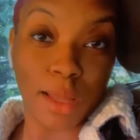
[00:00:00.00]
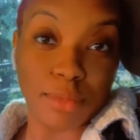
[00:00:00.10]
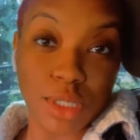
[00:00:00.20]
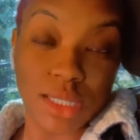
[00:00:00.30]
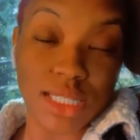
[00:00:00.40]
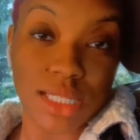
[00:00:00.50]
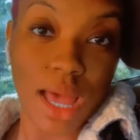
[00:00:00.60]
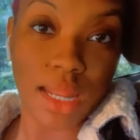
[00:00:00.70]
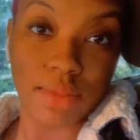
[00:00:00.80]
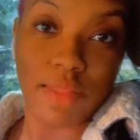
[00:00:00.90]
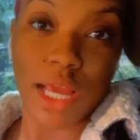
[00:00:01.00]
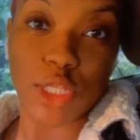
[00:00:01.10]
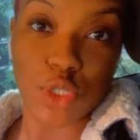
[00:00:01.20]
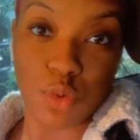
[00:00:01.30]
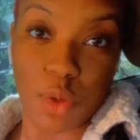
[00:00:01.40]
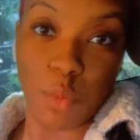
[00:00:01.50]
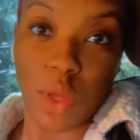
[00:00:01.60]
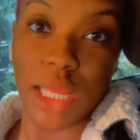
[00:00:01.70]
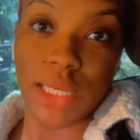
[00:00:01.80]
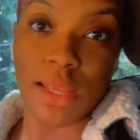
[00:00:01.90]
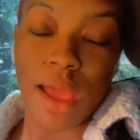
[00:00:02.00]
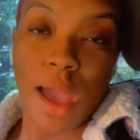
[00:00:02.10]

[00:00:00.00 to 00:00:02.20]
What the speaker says: So this is kind of like a two-in-one.